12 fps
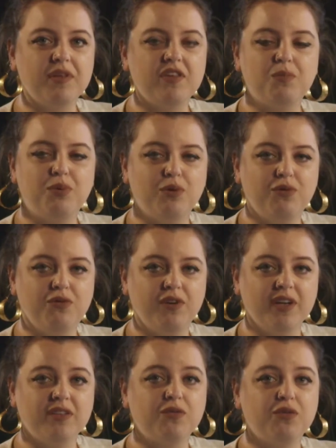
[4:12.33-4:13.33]
is
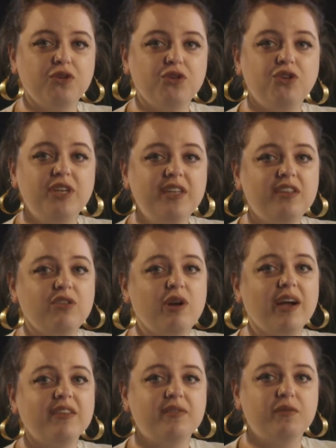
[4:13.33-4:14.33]
perfect for your
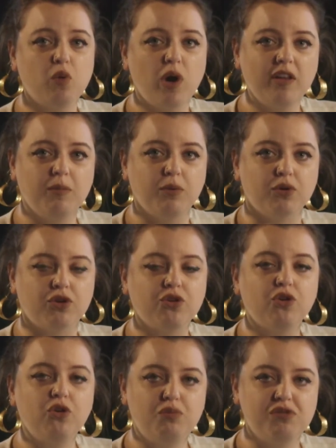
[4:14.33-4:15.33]
interactive whiteboard
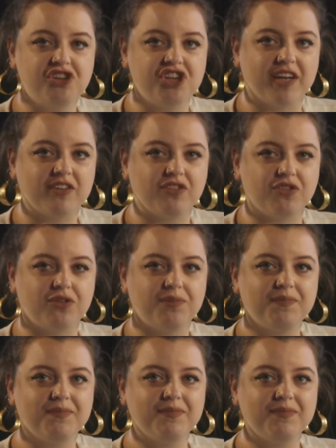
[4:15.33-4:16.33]
or projector.
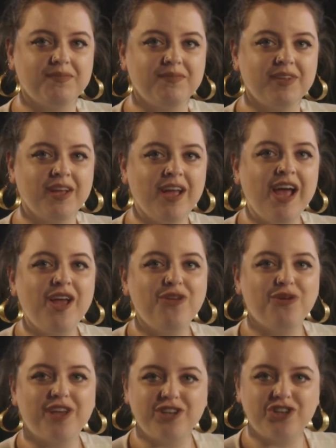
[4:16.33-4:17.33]

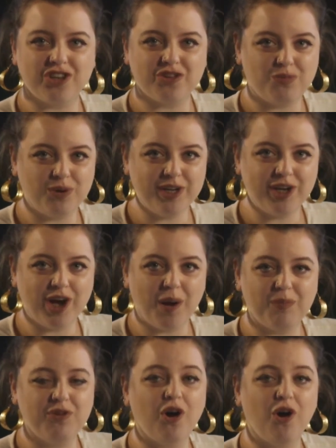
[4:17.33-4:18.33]
You can just bring
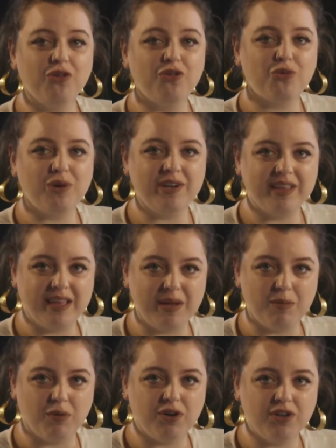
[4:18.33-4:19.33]
up the on-screen
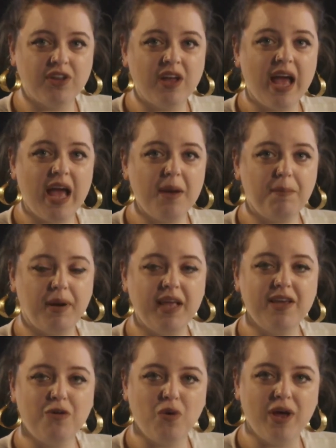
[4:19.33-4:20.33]
keyboard and
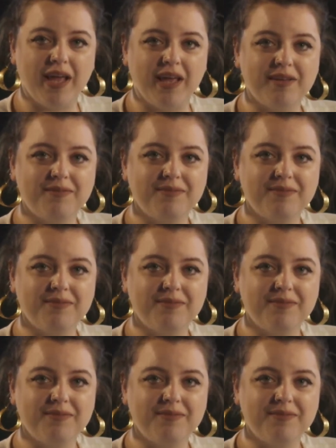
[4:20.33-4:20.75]
play away.